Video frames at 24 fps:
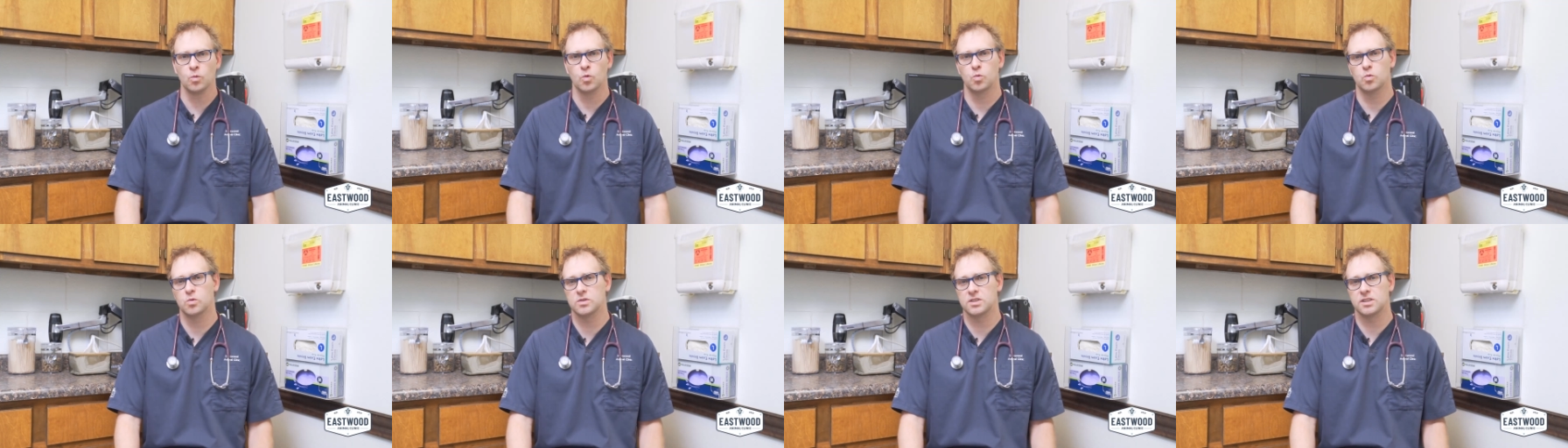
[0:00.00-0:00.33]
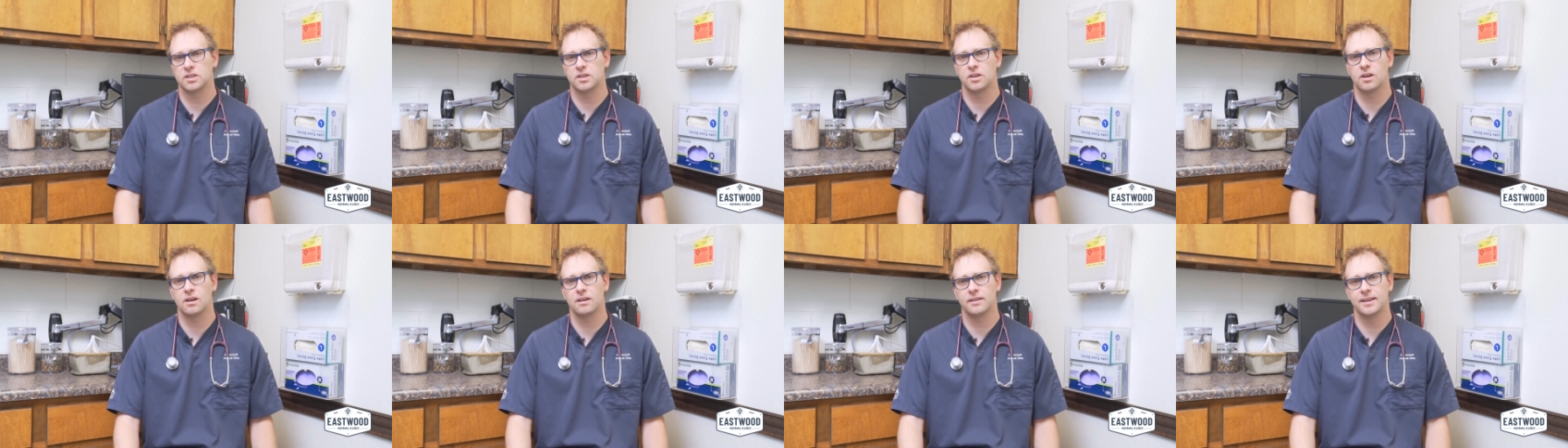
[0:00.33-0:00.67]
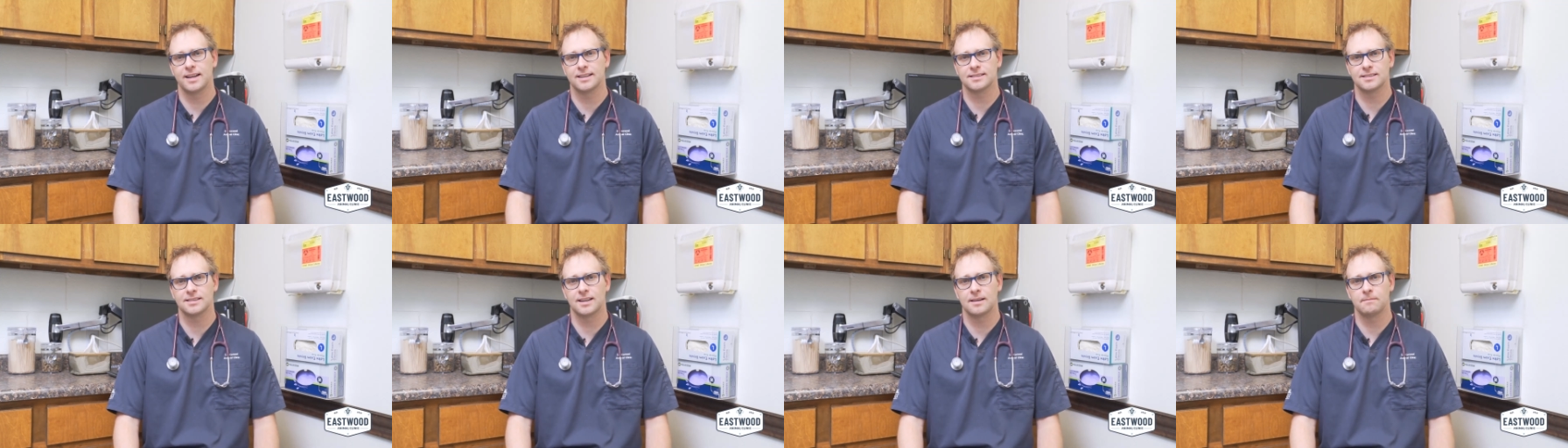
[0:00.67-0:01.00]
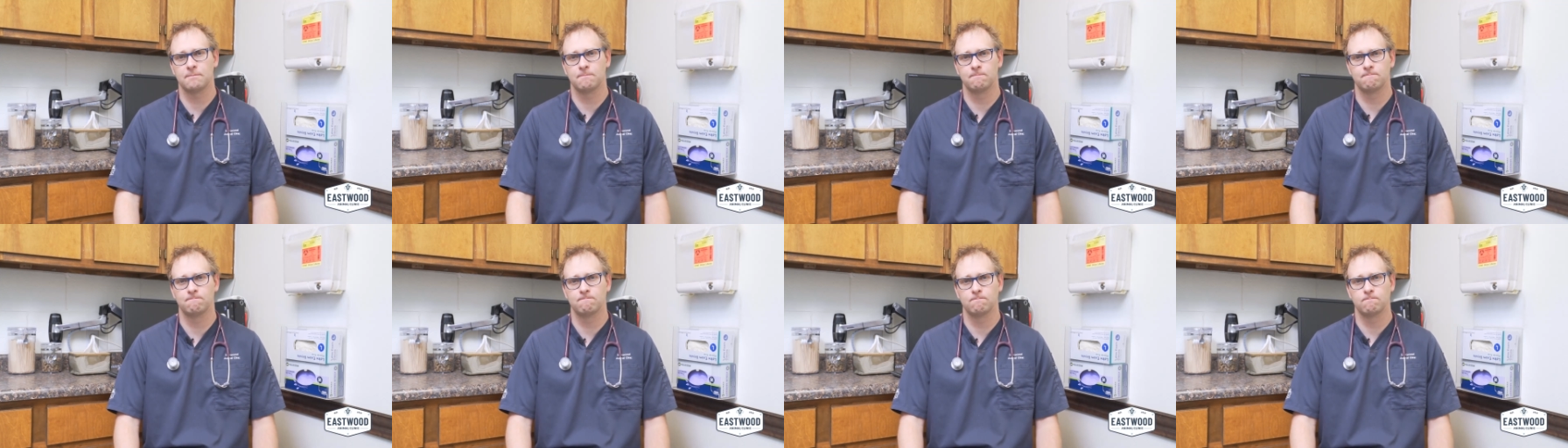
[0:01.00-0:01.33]
We'll see y'all next time.
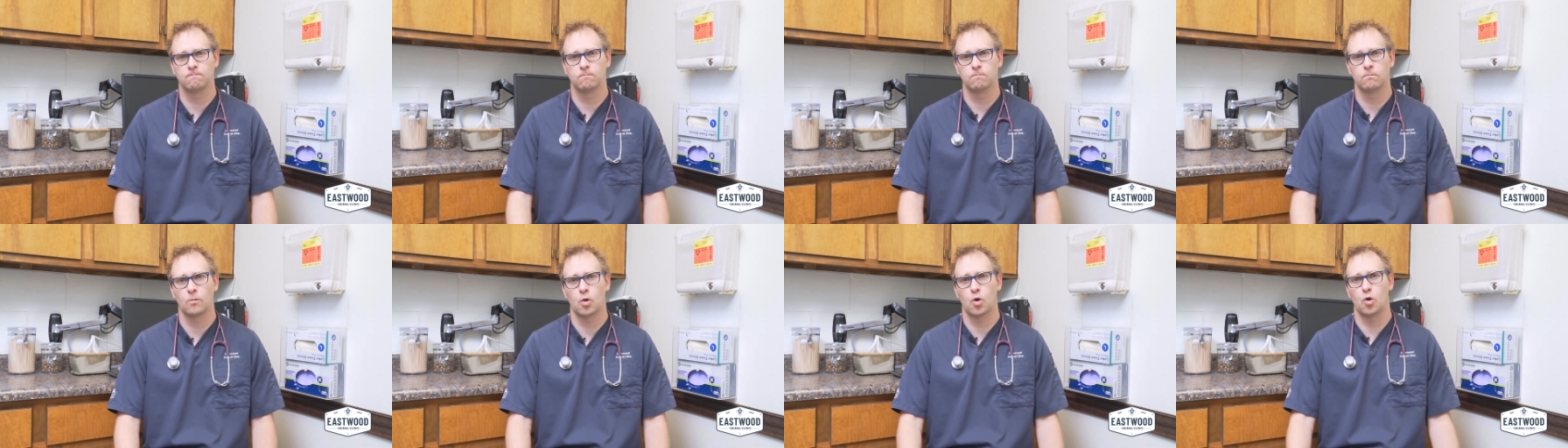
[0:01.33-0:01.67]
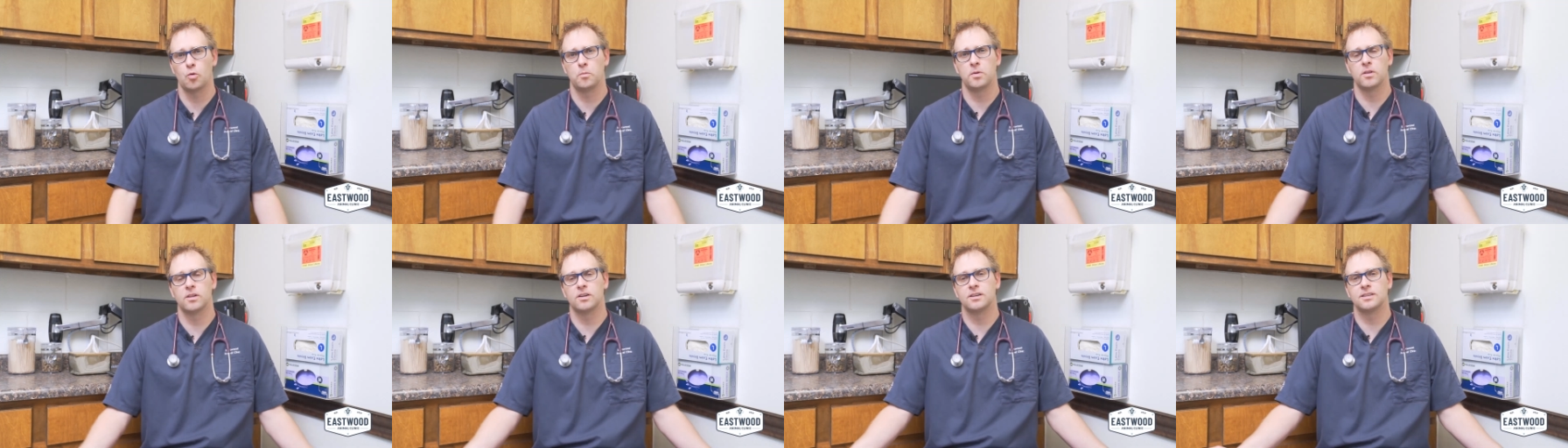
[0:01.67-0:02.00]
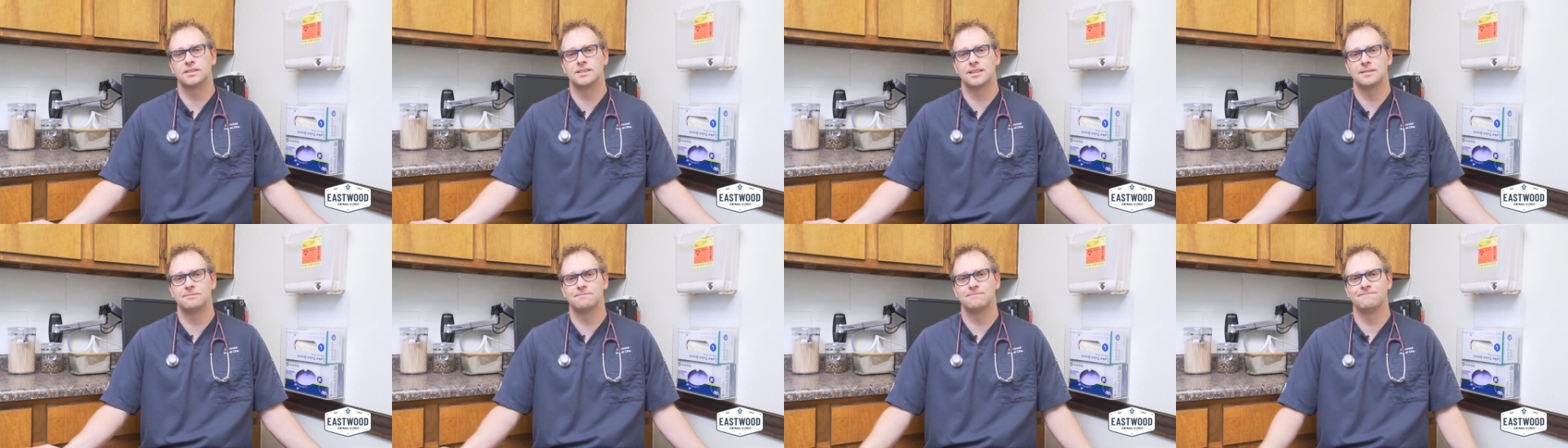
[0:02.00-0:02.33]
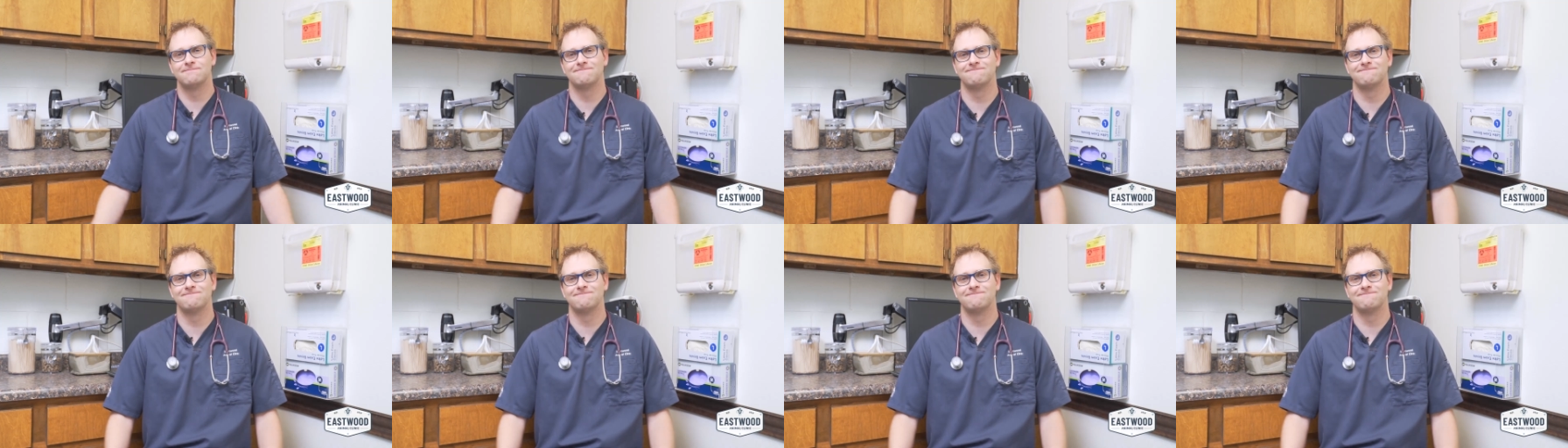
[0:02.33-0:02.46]
Hope you learned something.